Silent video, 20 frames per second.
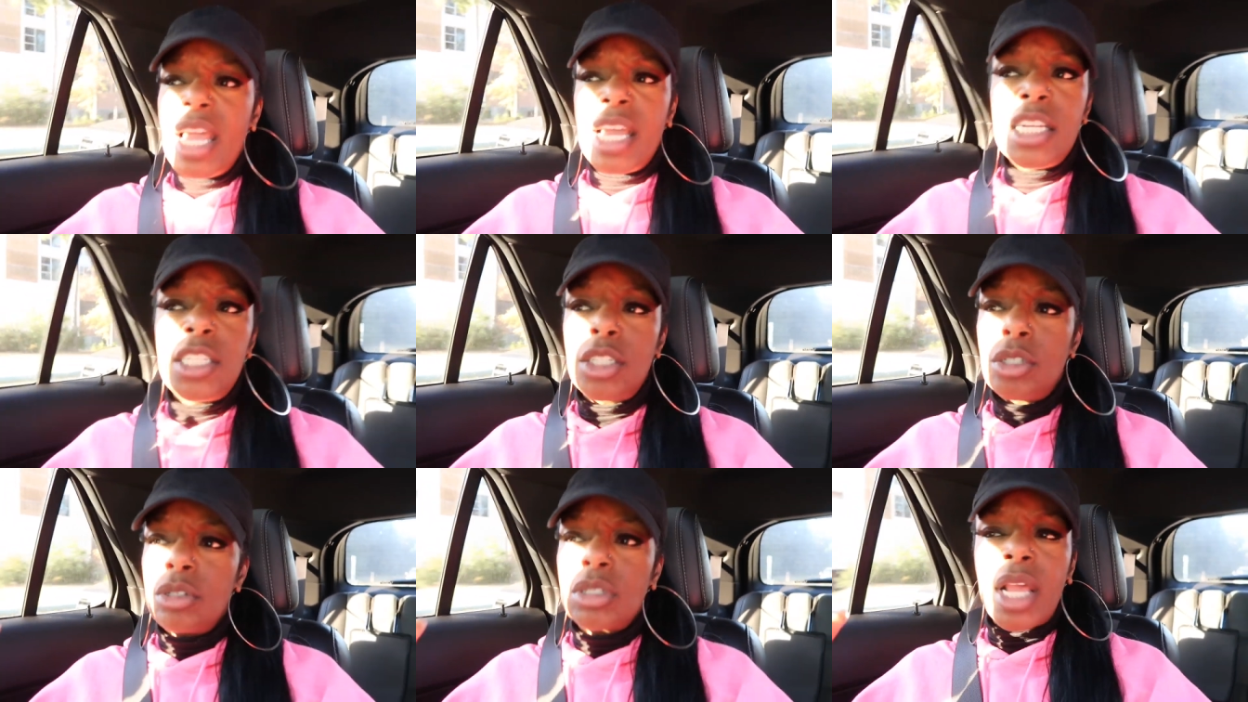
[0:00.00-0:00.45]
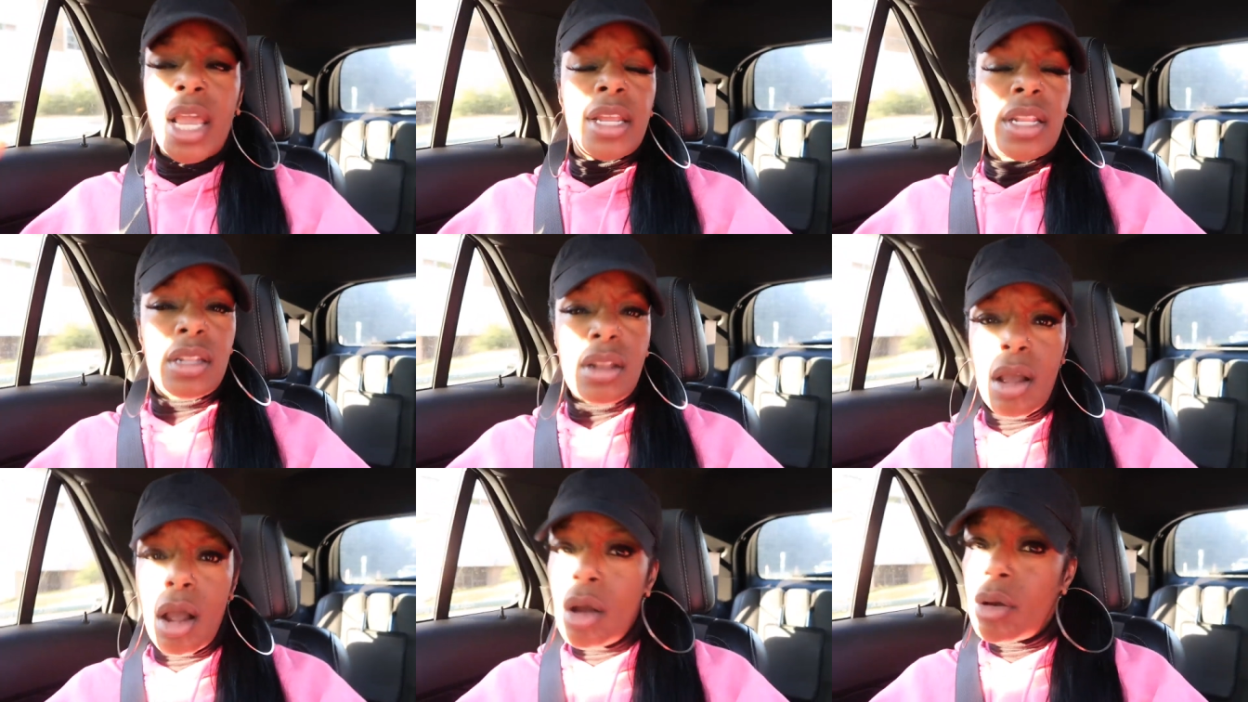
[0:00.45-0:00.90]
And she was
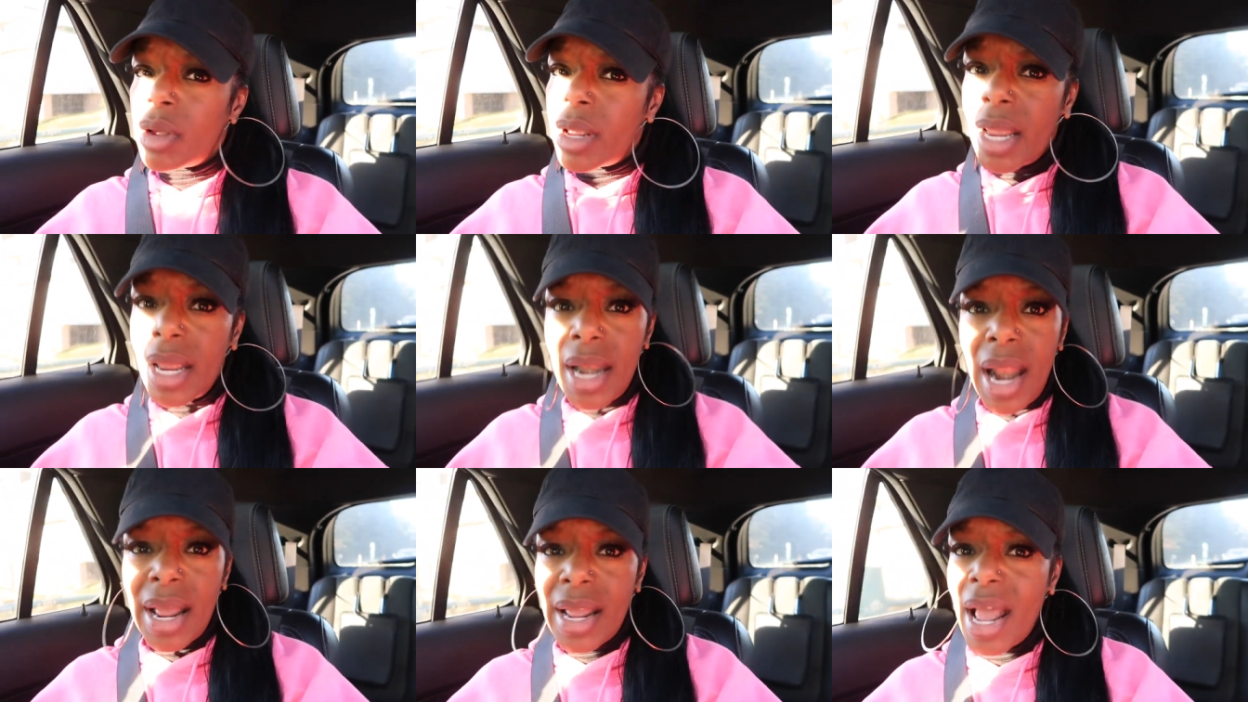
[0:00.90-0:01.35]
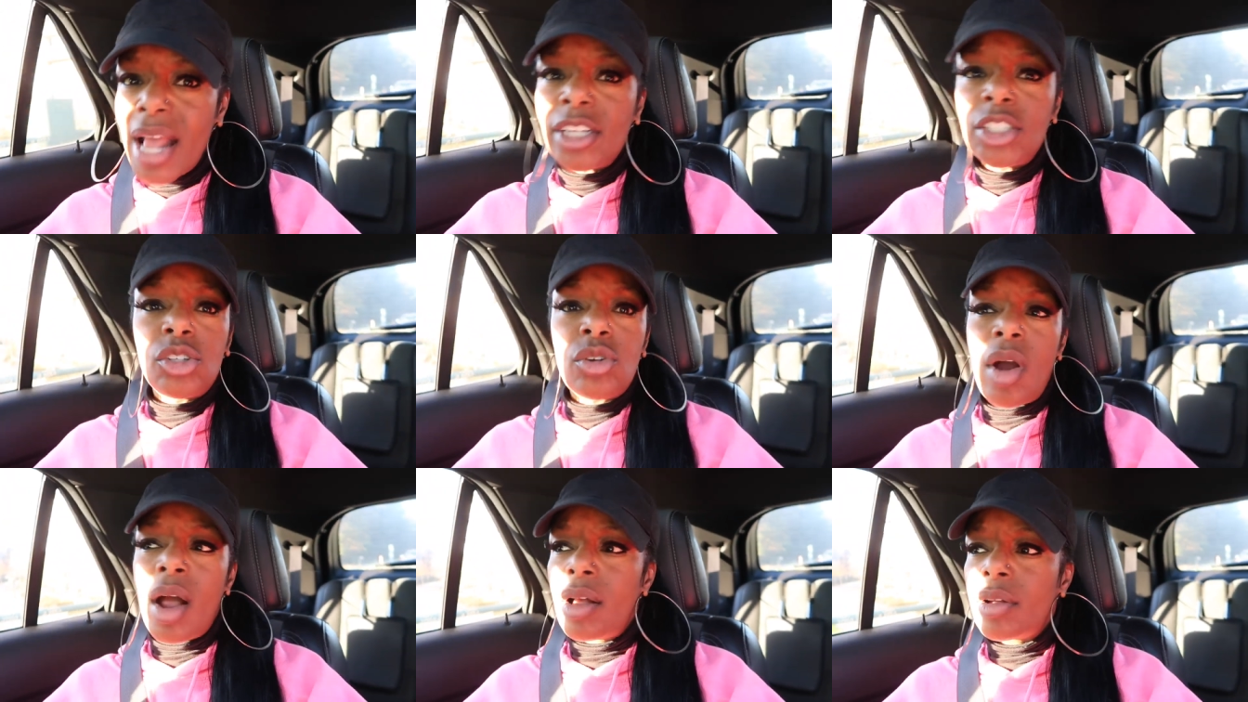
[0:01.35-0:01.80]
like, okay, I
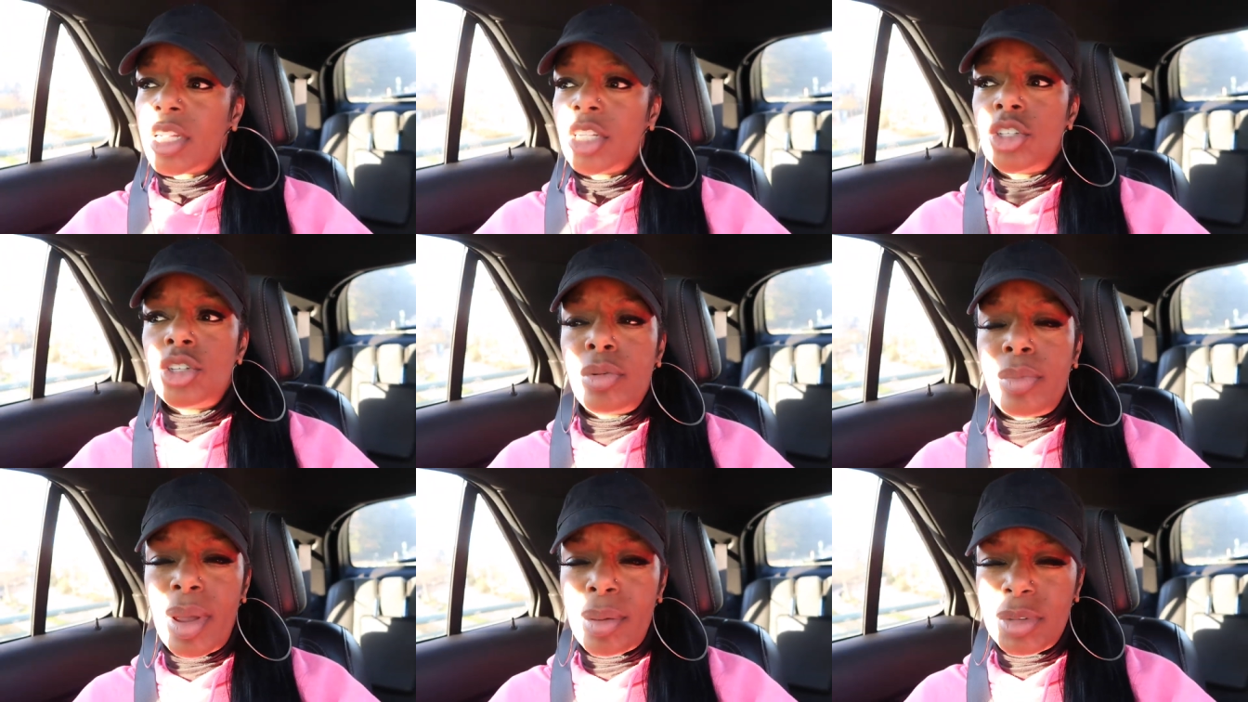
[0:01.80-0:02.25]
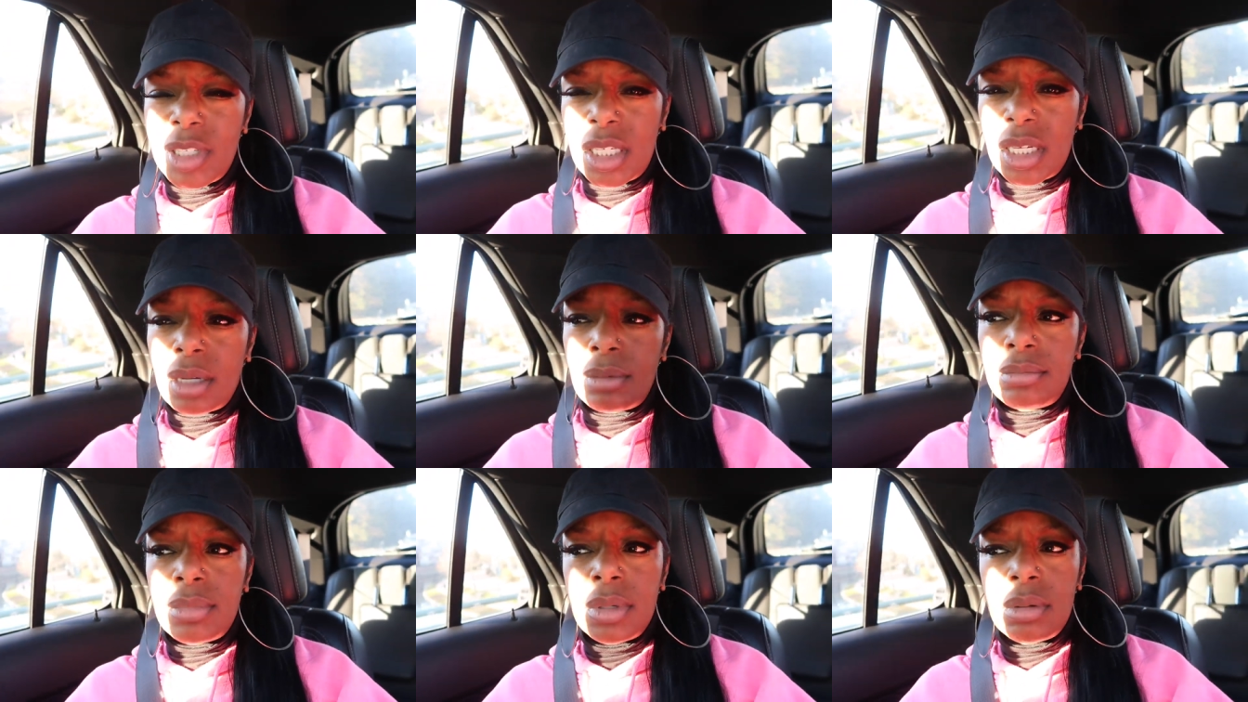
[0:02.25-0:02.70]
got you. I'll get you the
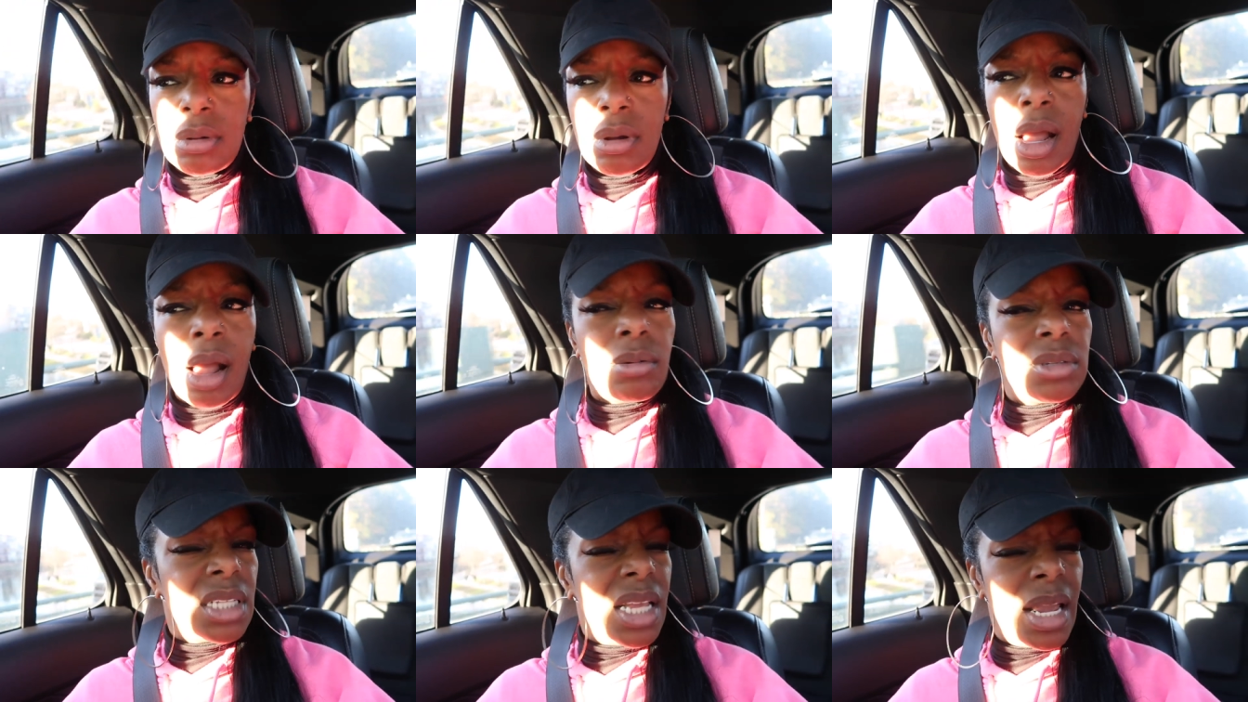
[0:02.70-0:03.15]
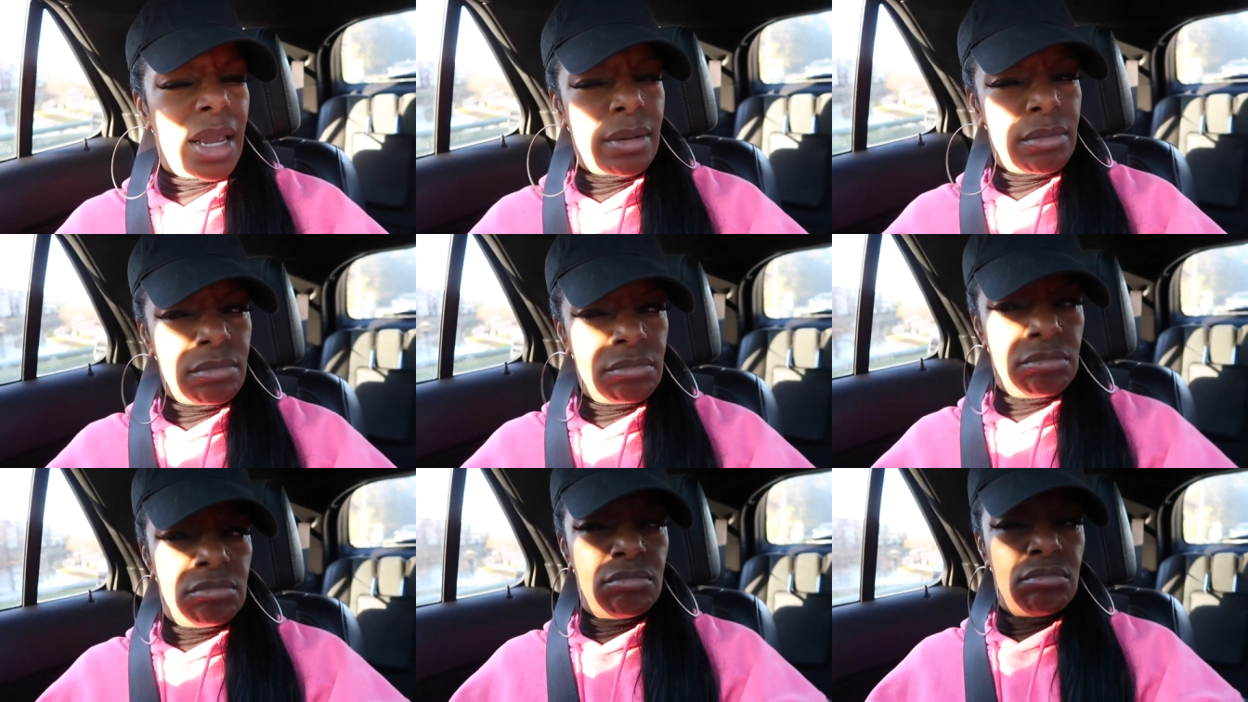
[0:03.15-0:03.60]
membership. I was
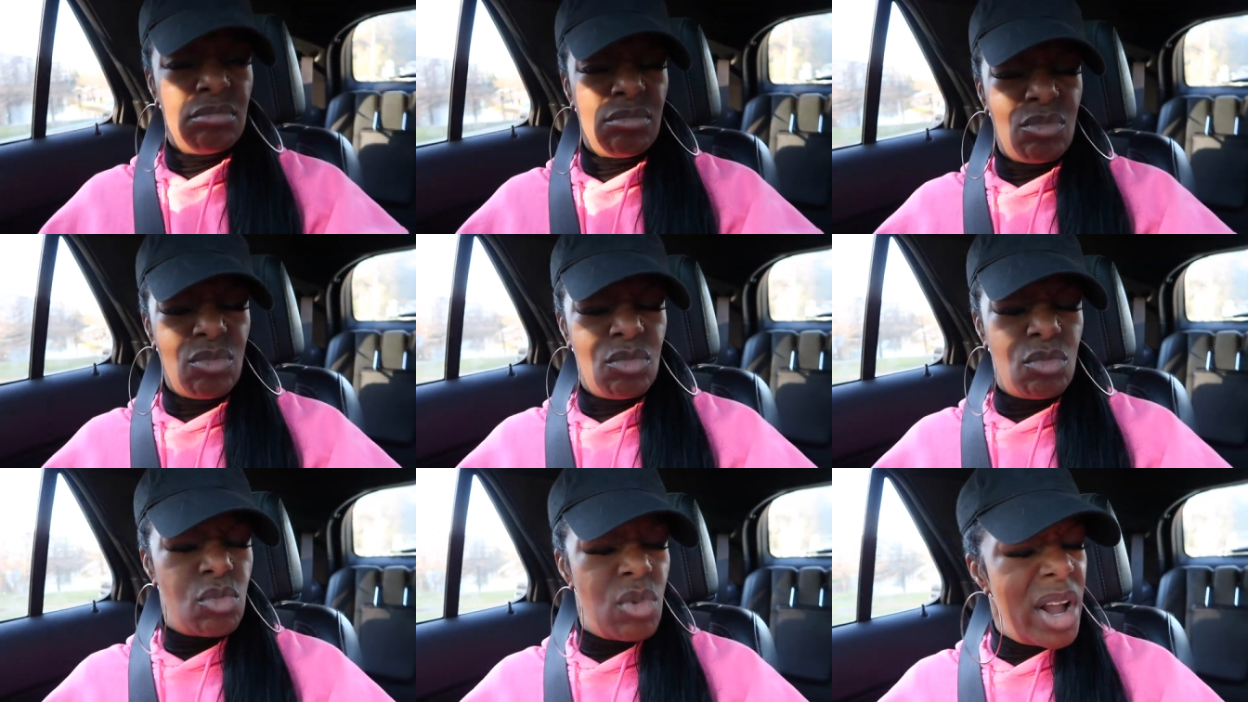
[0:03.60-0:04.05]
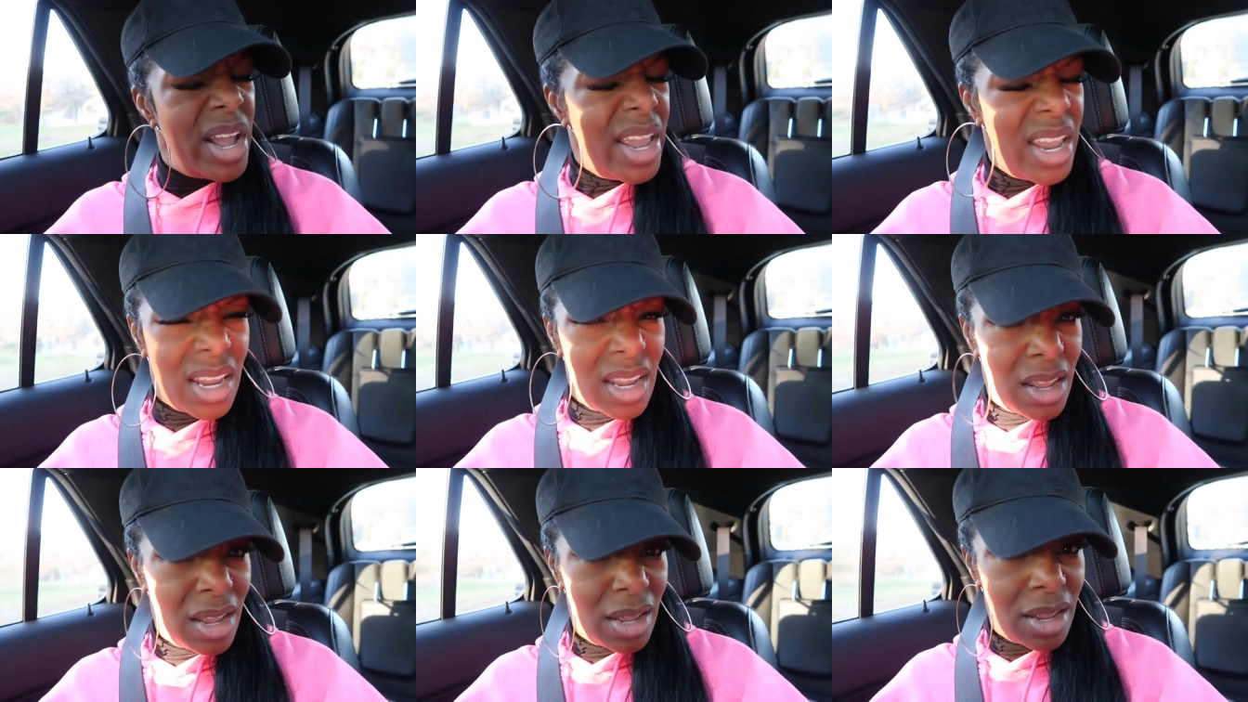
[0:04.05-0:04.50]
like,
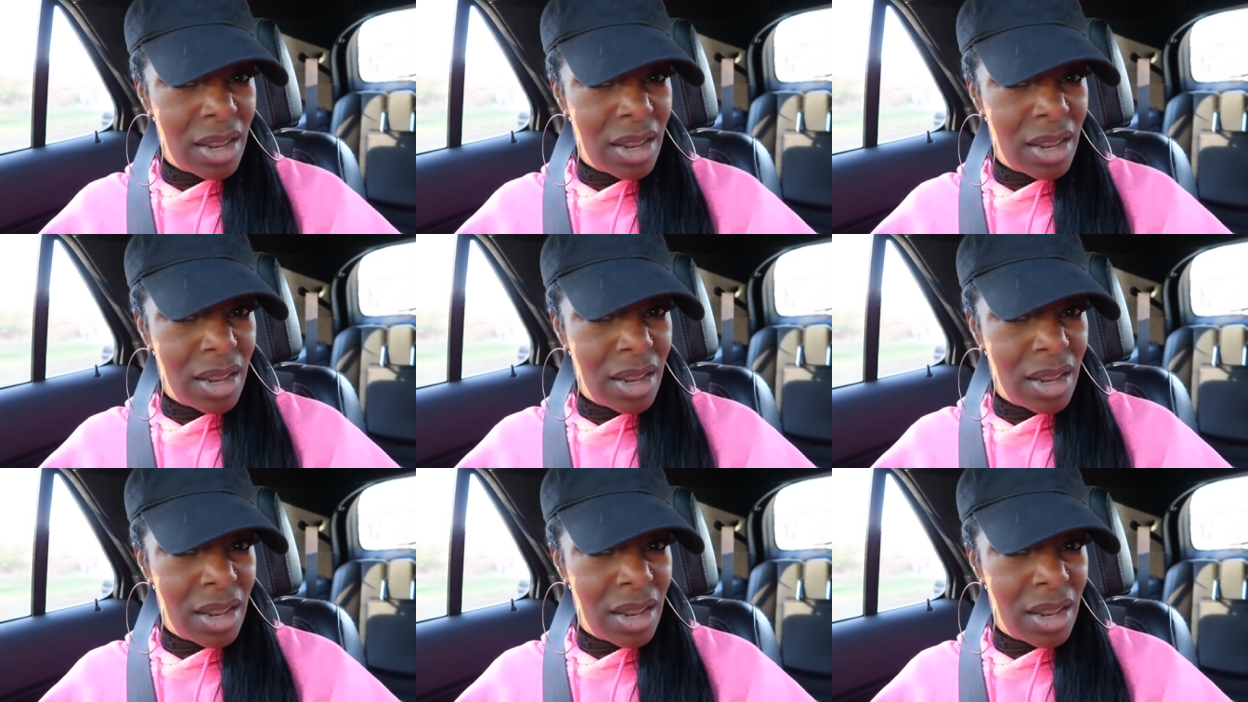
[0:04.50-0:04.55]
what?